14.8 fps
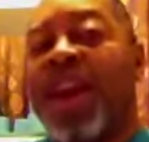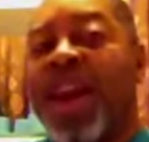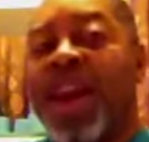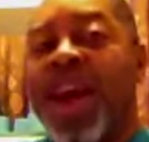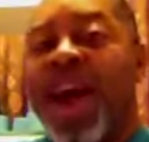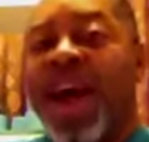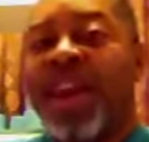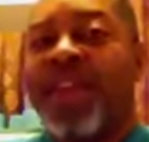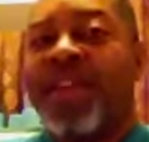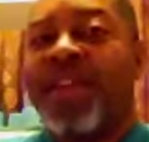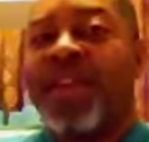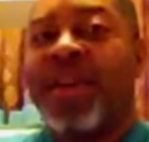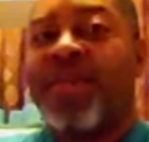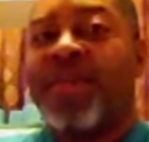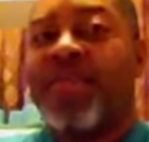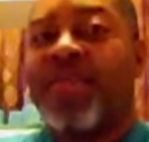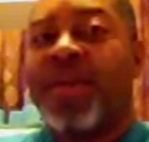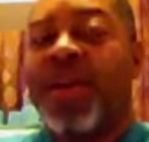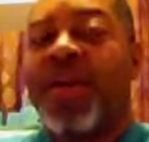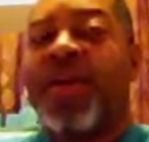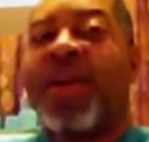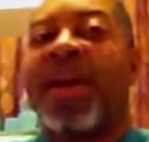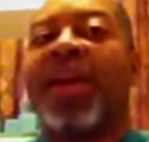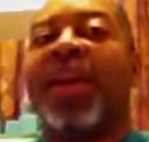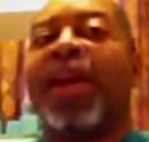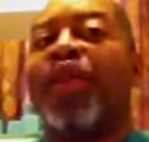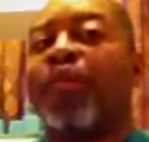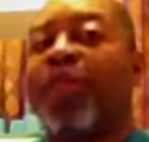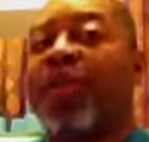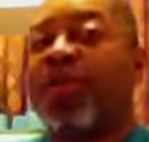analogy. Okay,
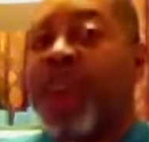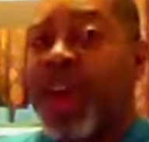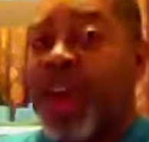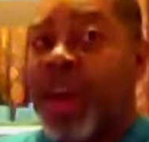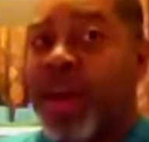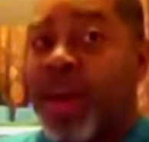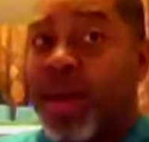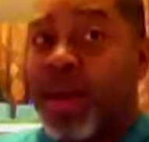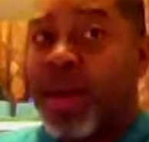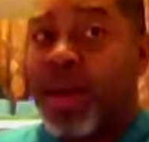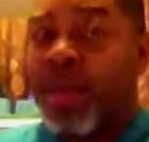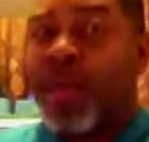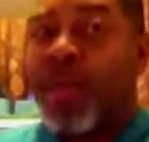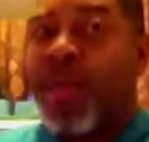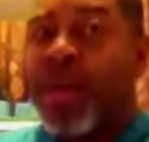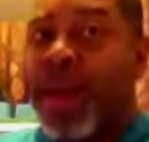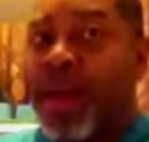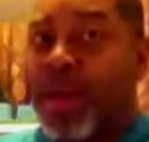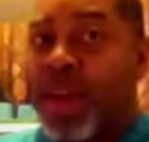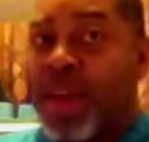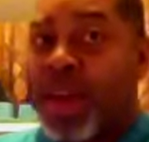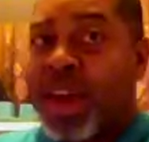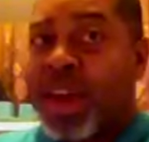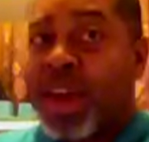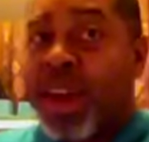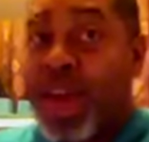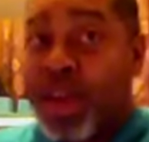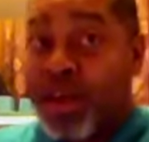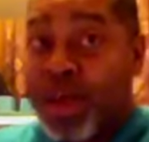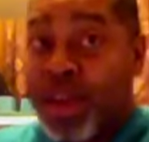let's pretend. Remember that as a kid?
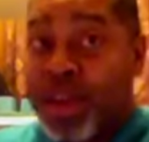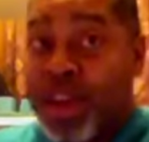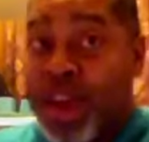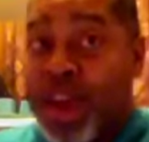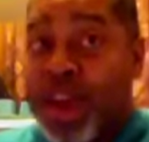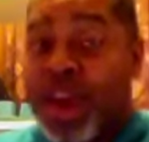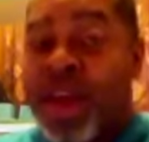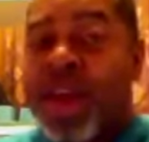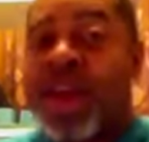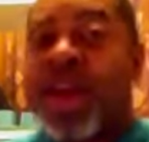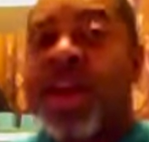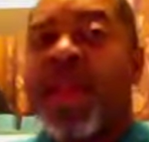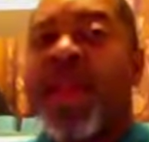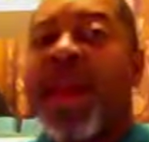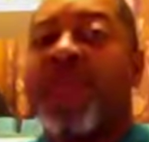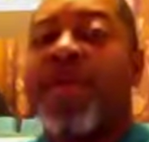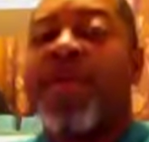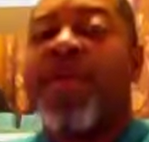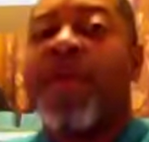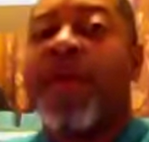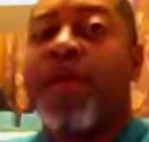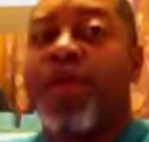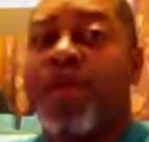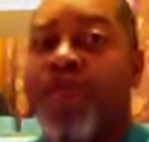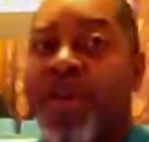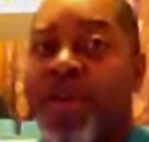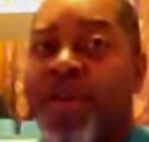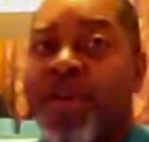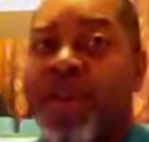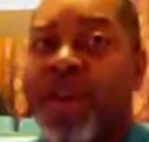Let's pretend that I'm a famous
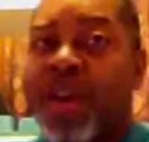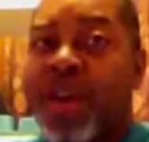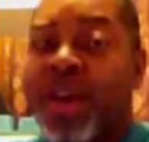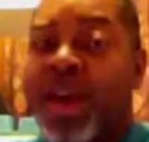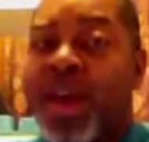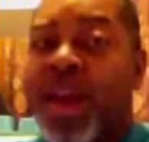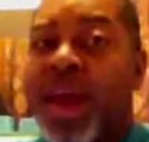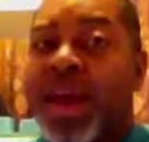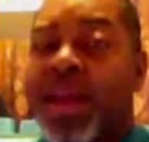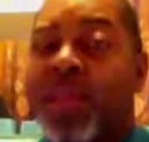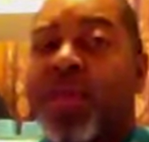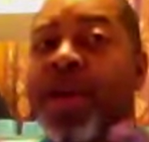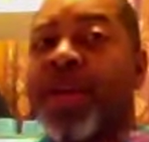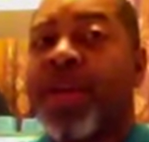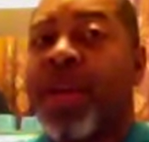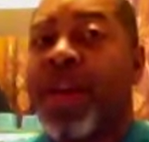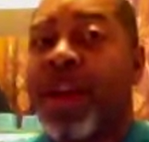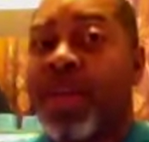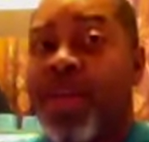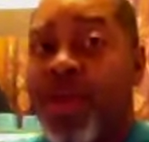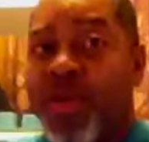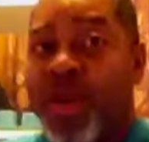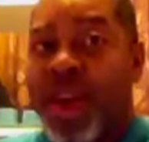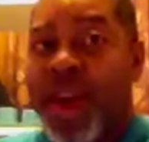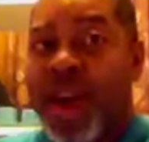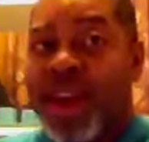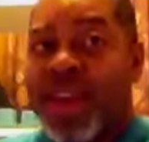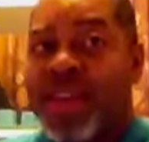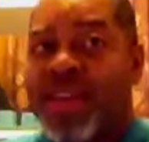person, like the President of the United